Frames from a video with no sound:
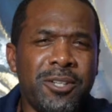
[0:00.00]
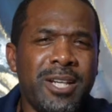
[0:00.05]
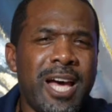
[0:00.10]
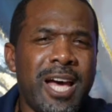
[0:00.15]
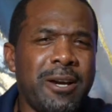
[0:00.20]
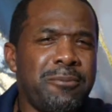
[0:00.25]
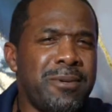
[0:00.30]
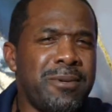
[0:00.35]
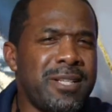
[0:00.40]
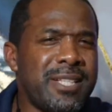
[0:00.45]

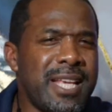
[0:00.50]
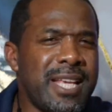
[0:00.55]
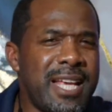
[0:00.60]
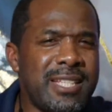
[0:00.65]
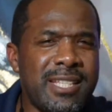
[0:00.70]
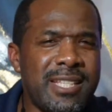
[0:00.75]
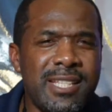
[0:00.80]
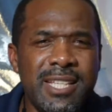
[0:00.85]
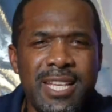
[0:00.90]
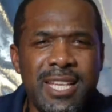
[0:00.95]
Like once I
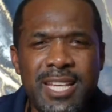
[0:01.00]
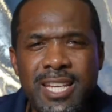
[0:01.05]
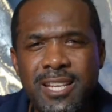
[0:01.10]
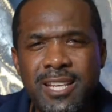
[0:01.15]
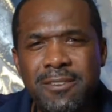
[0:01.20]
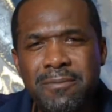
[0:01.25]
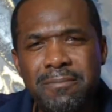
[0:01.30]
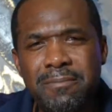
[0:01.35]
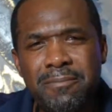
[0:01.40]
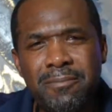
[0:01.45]
see
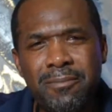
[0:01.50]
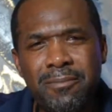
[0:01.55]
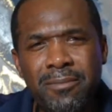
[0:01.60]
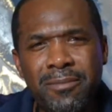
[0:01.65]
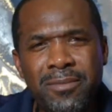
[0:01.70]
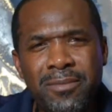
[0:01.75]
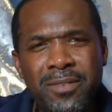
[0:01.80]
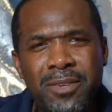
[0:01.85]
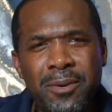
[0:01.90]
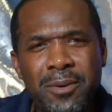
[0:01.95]
it,
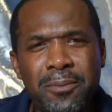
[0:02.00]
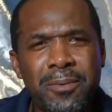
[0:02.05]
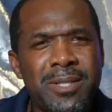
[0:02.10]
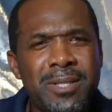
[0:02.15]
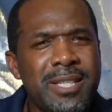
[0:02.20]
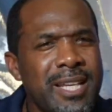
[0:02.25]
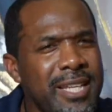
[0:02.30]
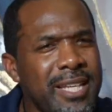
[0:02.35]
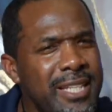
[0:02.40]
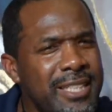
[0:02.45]

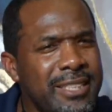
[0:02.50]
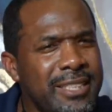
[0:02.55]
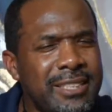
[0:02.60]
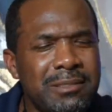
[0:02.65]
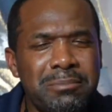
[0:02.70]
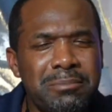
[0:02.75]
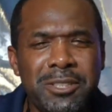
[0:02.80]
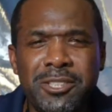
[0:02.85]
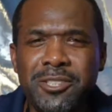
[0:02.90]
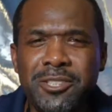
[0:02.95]
once I get a
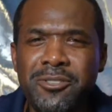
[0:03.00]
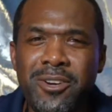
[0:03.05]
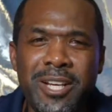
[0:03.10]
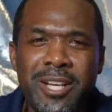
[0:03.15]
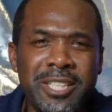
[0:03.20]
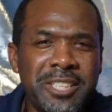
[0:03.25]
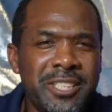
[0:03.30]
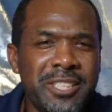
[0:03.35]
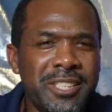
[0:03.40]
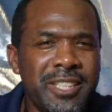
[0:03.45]

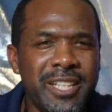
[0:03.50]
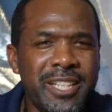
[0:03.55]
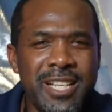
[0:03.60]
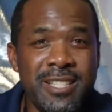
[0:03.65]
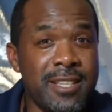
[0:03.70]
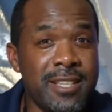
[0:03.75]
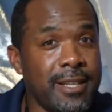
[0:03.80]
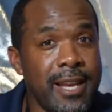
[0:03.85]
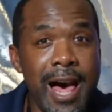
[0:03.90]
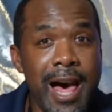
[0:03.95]
demonstration,
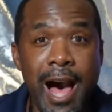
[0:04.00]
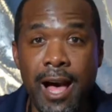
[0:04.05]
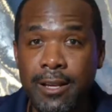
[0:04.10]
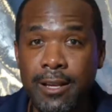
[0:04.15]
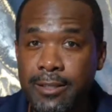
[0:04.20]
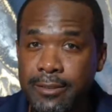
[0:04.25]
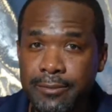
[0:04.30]
it's a lock.